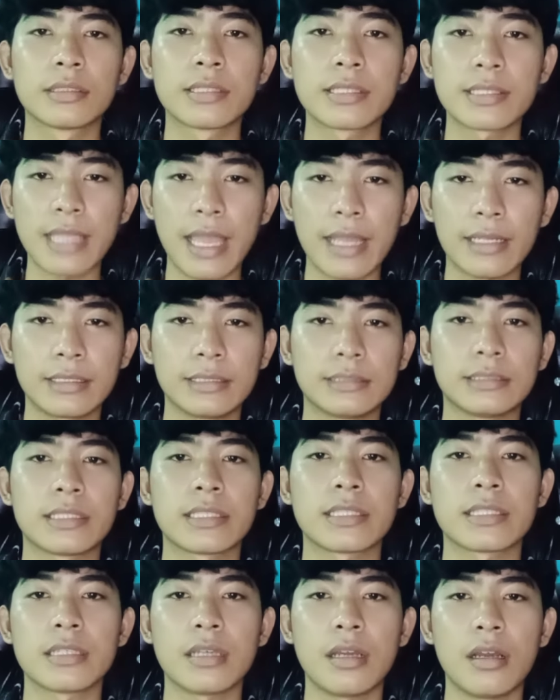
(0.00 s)
Second,
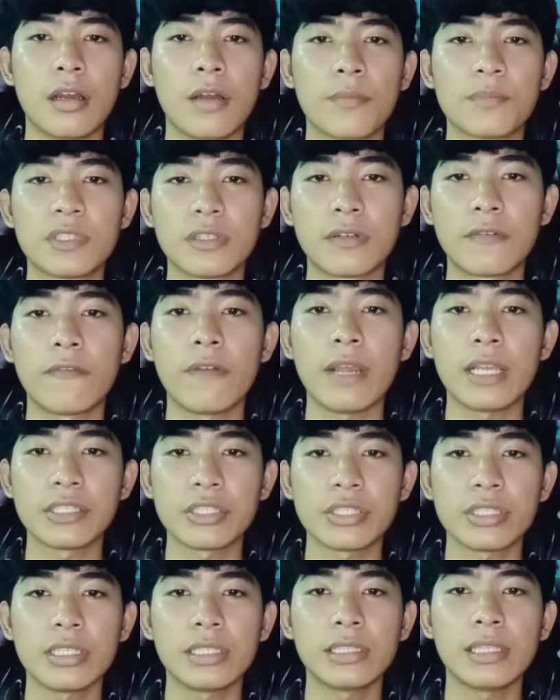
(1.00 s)

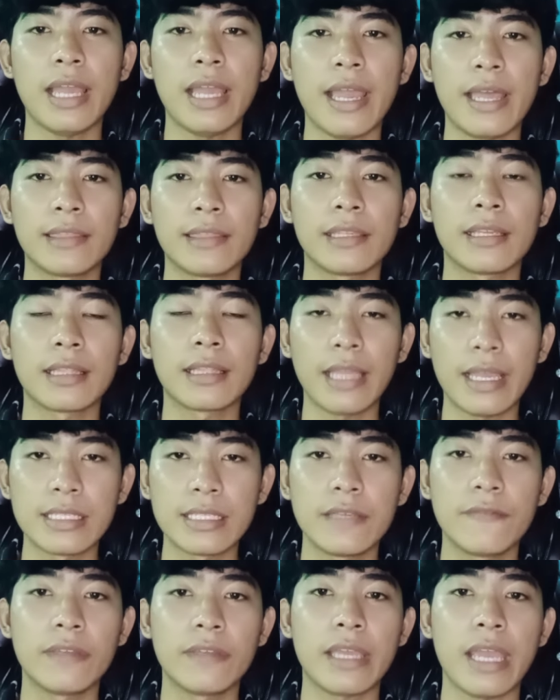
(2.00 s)
observation and
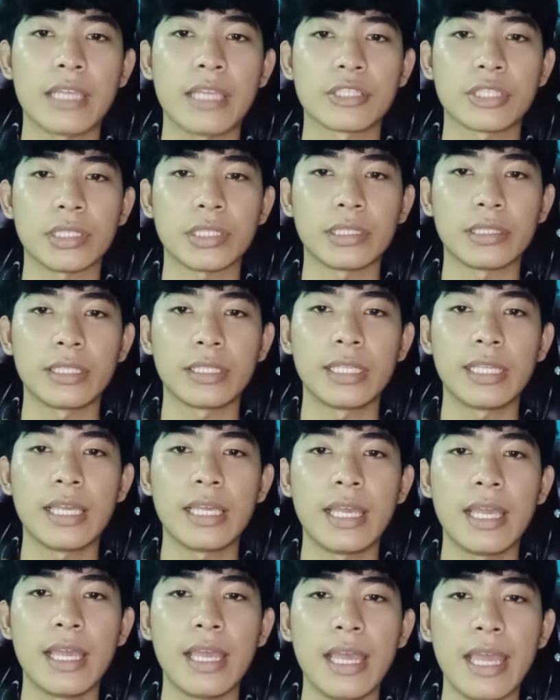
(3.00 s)
classification.
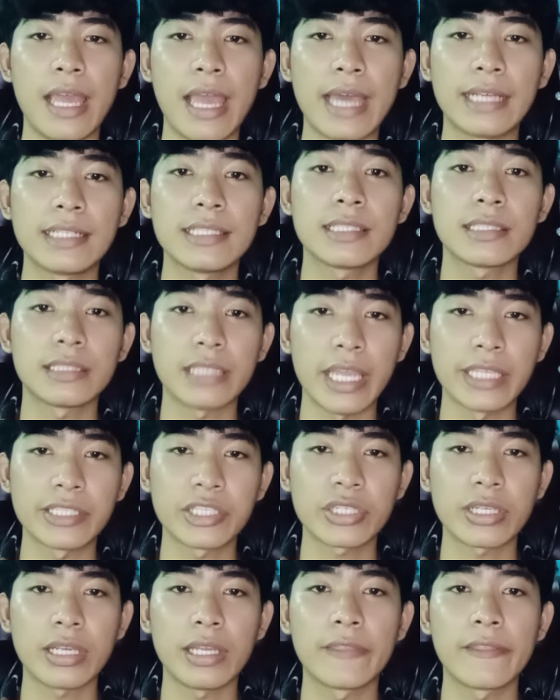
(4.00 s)
At this
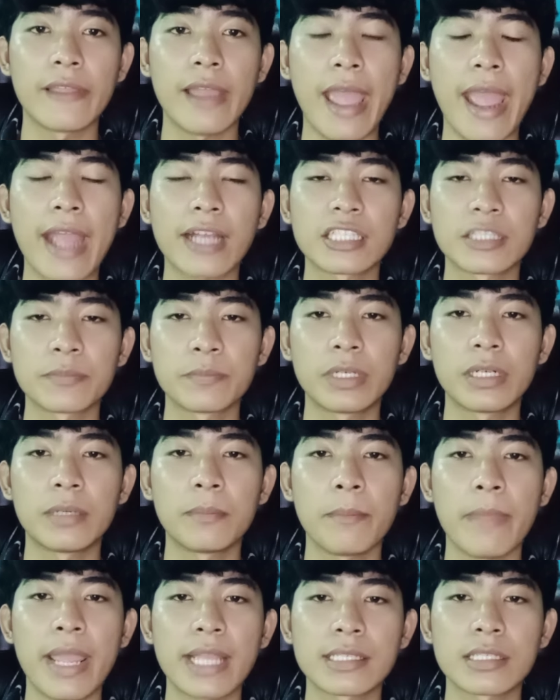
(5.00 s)
stage, the expert
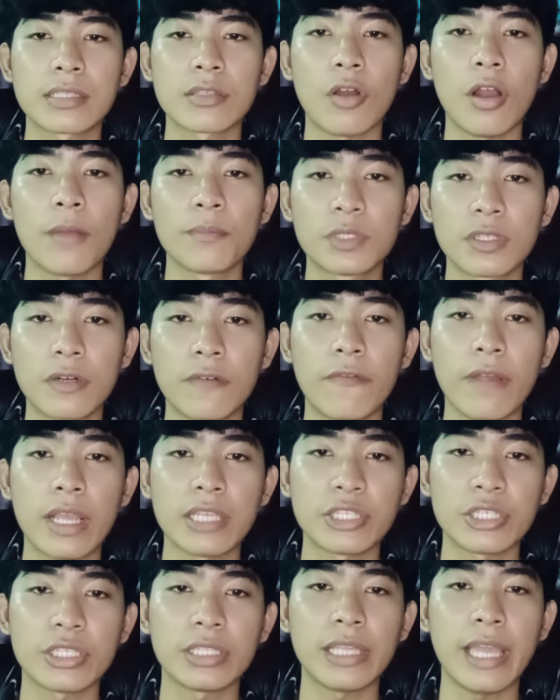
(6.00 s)
makes
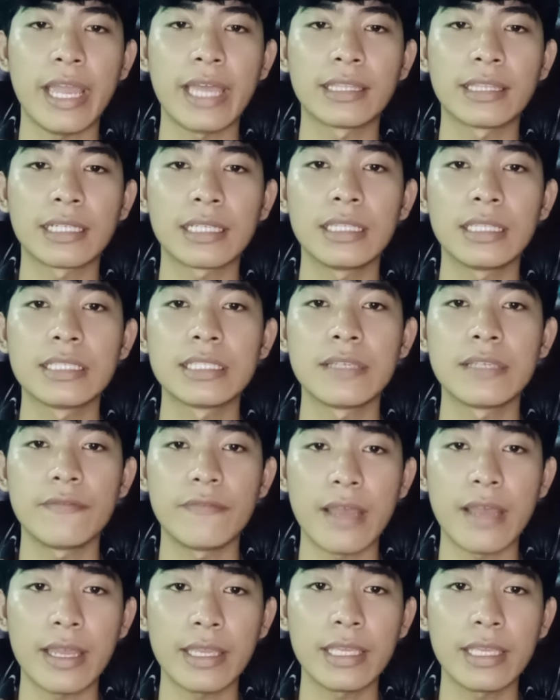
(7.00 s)
observation and
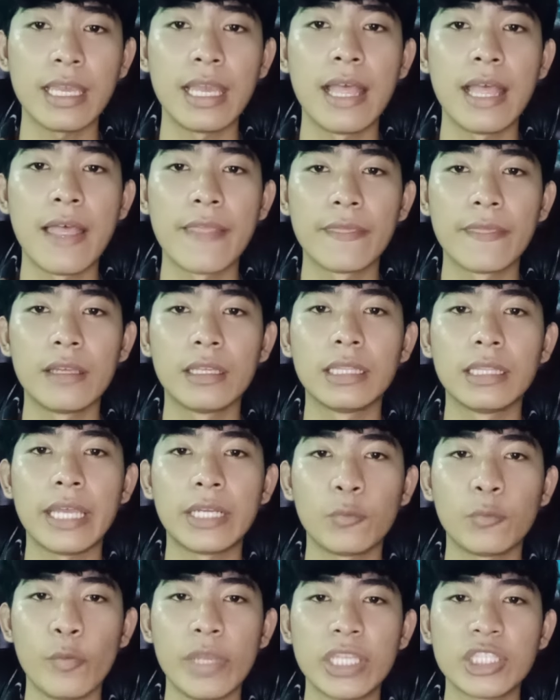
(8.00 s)
classify the
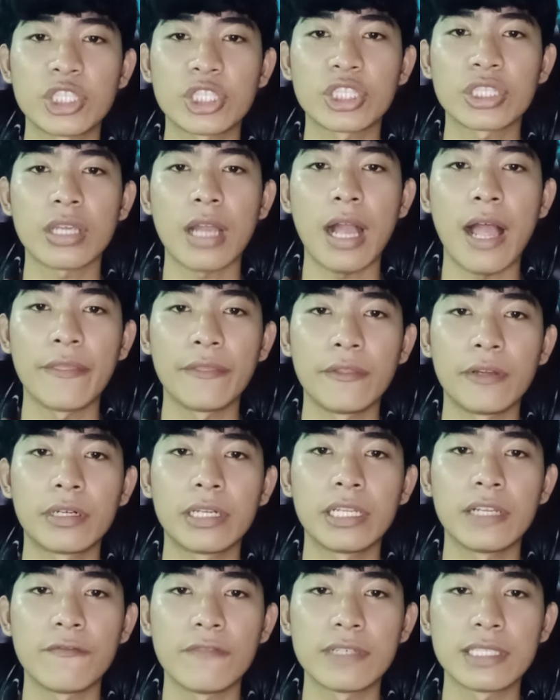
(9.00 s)
language under
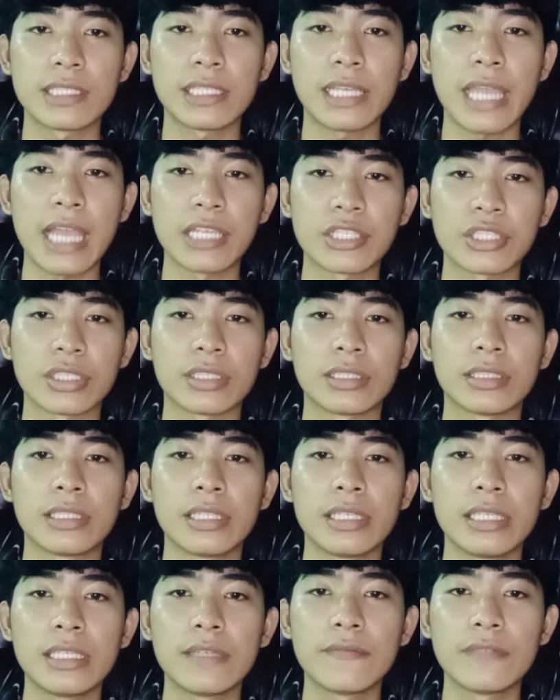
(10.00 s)
investigation,
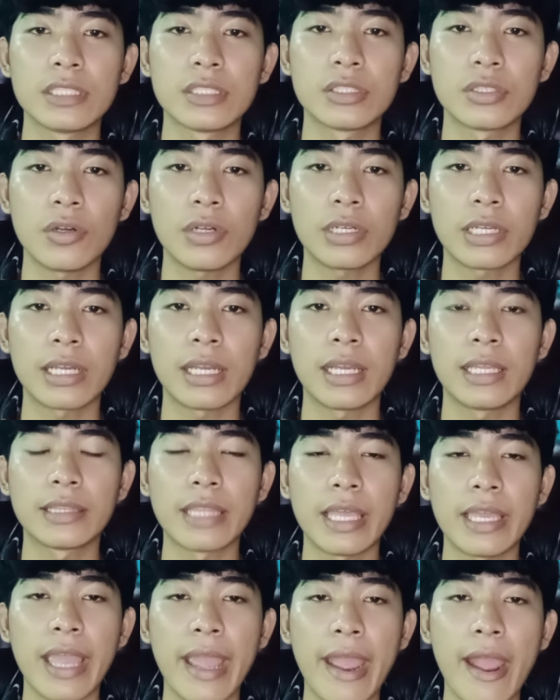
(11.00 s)
even though
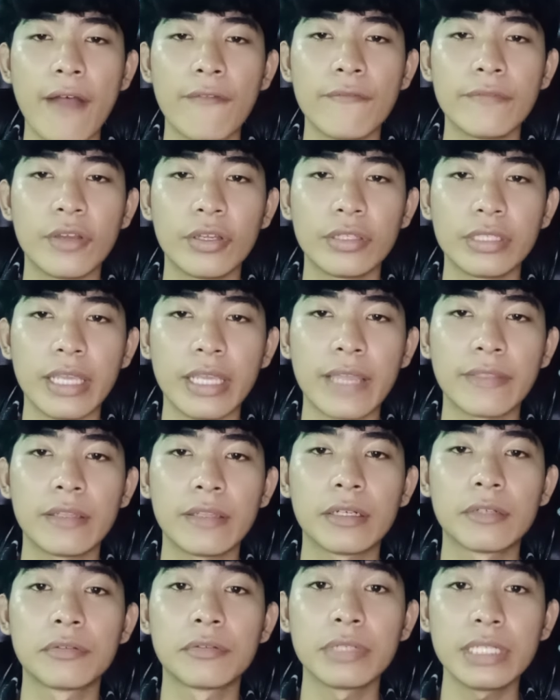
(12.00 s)
they have not yet
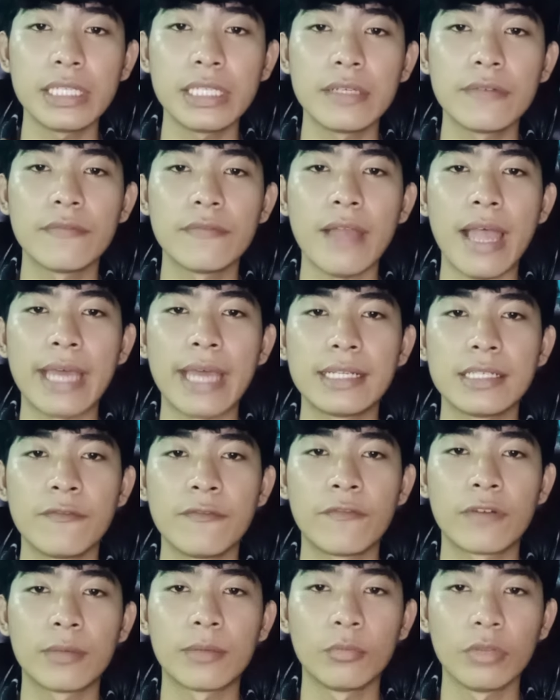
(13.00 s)
arrived at the
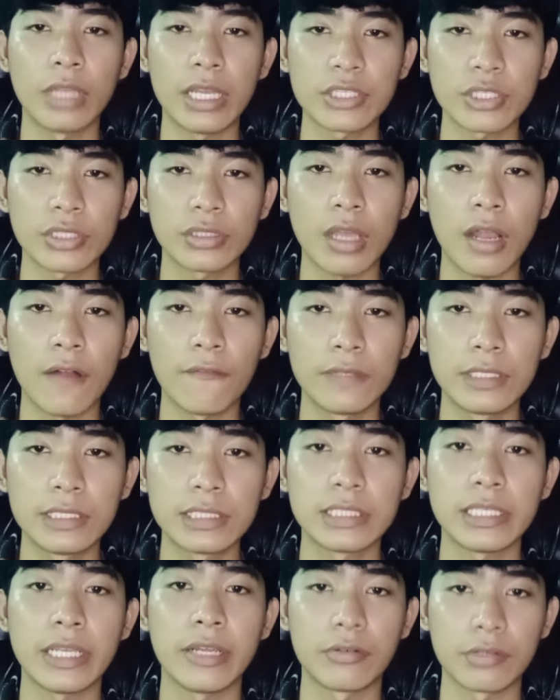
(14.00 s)
formulation of the
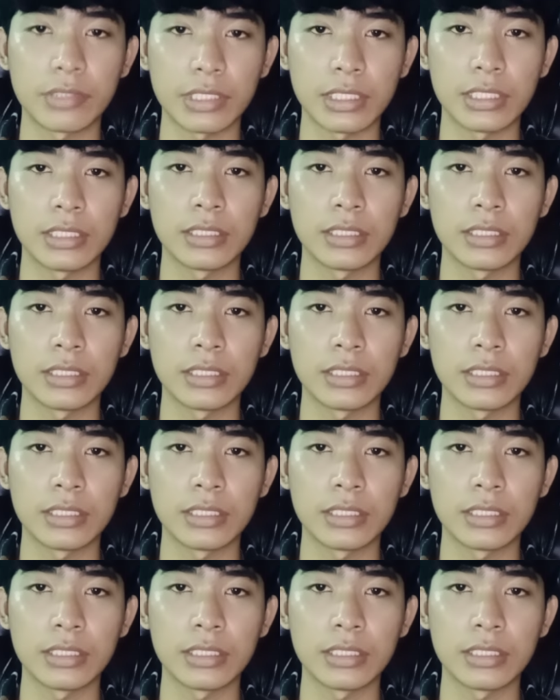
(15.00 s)
theory.